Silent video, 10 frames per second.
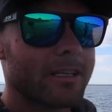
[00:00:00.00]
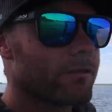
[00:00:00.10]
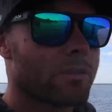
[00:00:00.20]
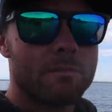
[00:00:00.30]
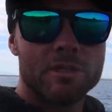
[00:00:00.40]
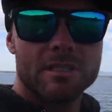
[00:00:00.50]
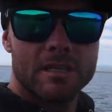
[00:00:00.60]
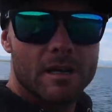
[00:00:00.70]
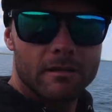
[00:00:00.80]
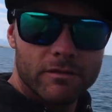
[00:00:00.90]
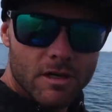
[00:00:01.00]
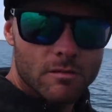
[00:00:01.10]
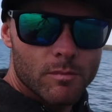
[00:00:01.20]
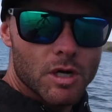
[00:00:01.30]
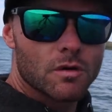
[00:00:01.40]
Thanks for letting me sit on the
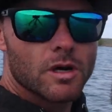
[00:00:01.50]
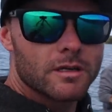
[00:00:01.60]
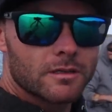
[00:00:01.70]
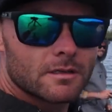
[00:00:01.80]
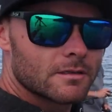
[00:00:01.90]
front of the boat, Walker.